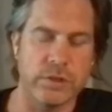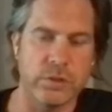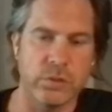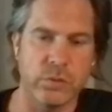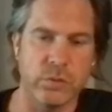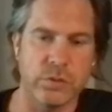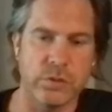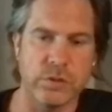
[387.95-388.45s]
It
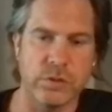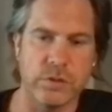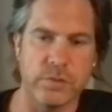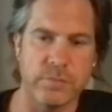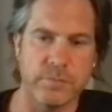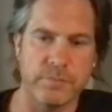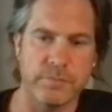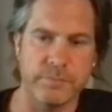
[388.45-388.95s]
was I
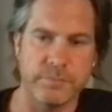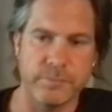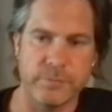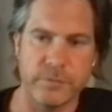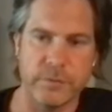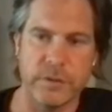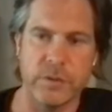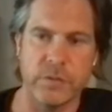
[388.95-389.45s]

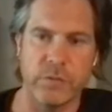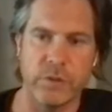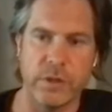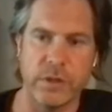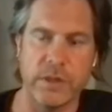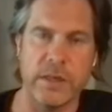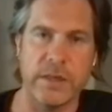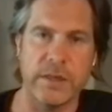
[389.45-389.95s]
really
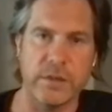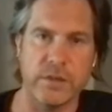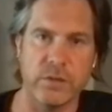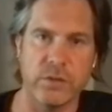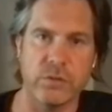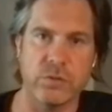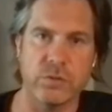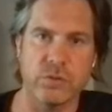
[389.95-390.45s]
liked
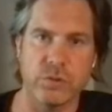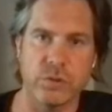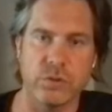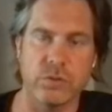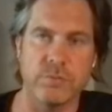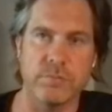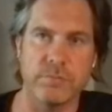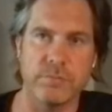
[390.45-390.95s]
those
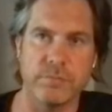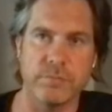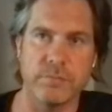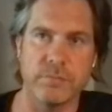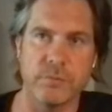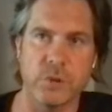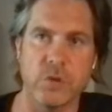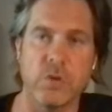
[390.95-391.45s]

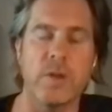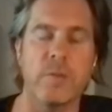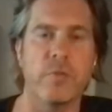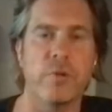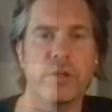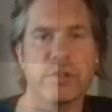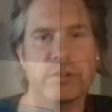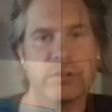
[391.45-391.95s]

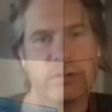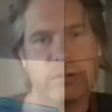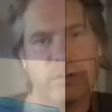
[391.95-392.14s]
collaborations.